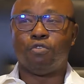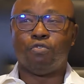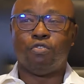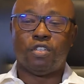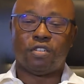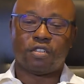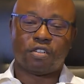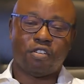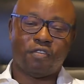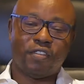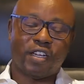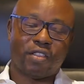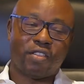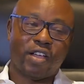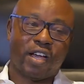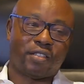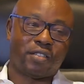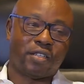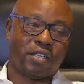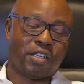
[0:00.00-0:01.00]
you discover
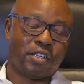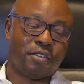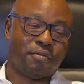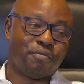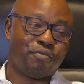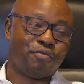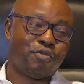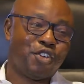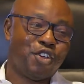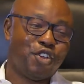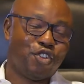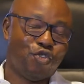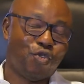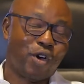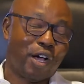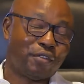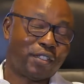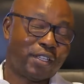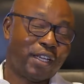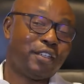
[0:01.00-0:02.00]
that you
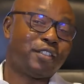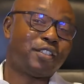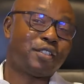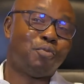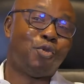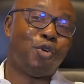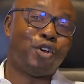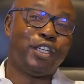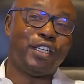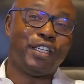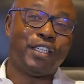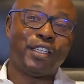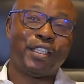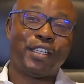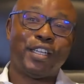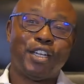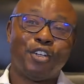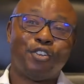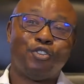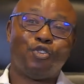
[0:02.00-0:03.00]
have sent money
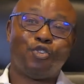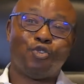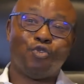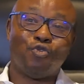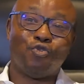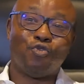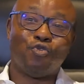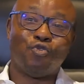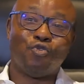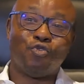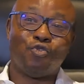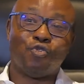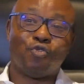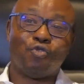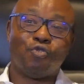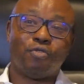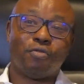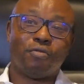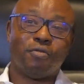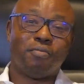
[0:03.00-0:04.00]

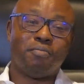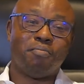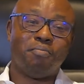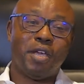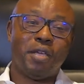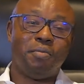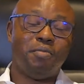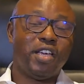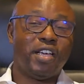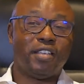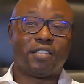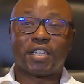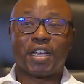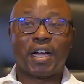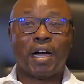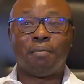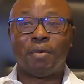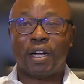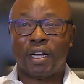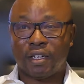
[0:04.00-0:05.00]
to maybe a
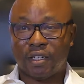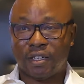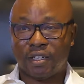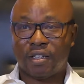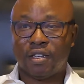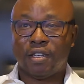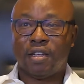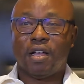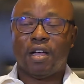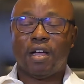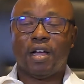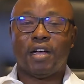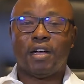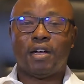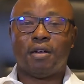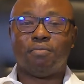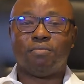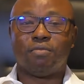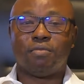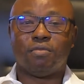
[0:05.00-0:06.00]
scammer,
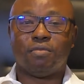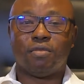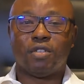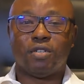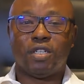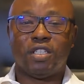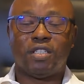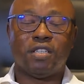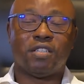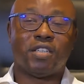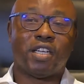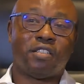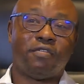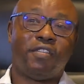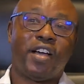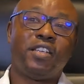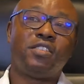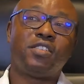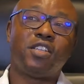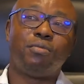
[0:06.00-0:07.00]
it is
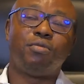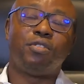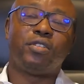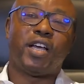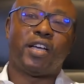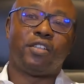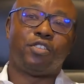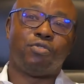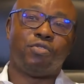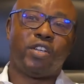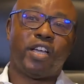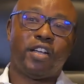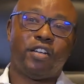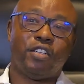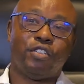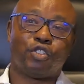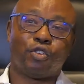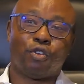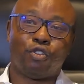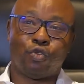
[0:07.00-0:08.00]
advisable that you get
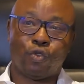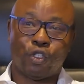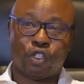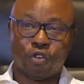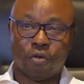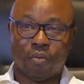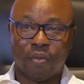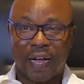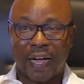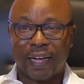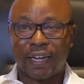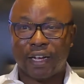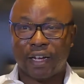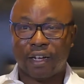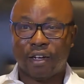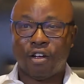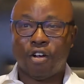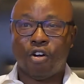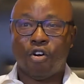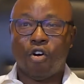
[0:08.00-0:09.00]
in touch with your bank
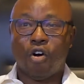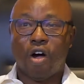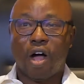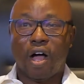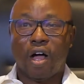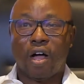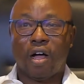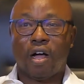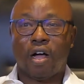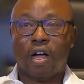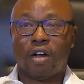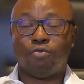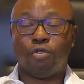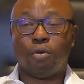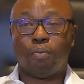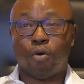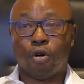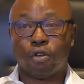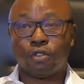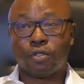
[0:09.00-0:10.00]
and
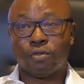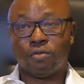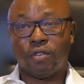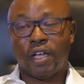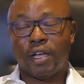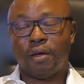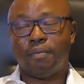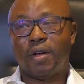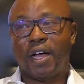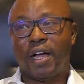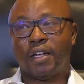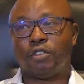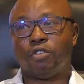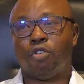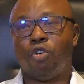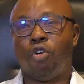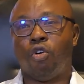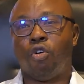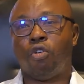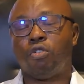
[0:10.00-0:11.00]
report to them, and
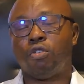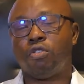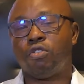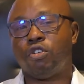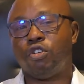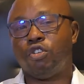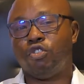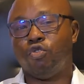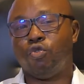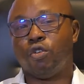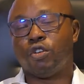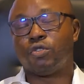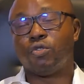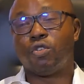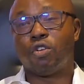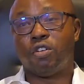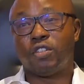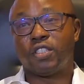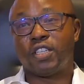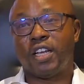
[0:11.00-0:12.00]
or you also
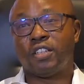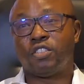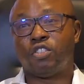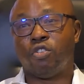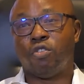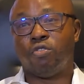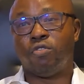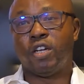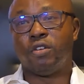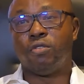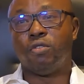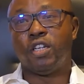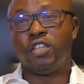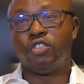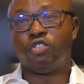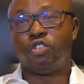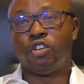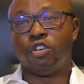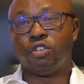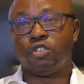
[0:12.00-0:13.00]
contact your
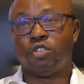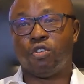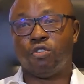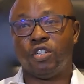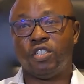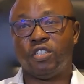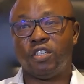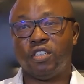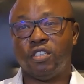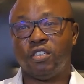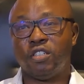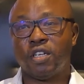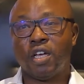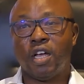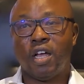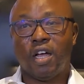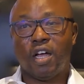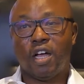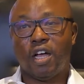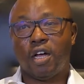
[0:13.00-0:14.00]
regulatory authorities
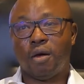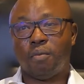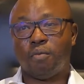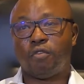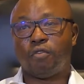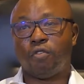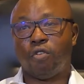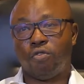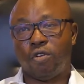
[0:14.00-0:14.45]
for